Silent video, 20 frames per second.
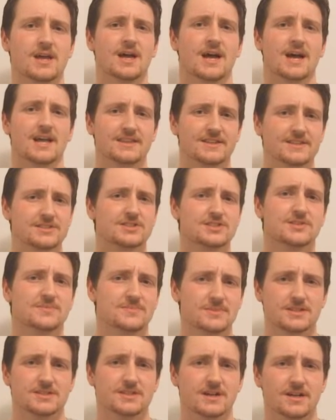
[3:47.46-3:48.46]
And this can
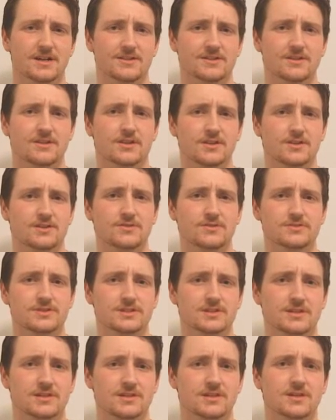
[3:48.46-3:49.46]
be done
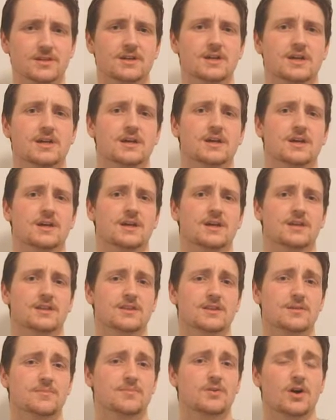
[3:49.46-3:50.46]
using
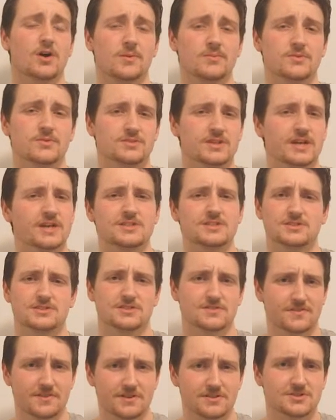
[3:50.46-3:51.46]
the permutations
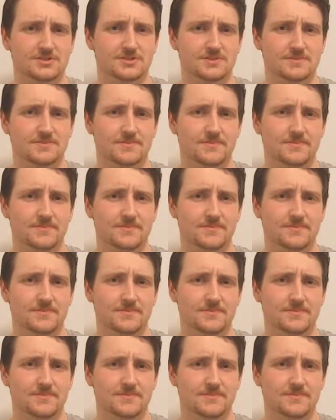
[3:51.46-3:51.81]
function,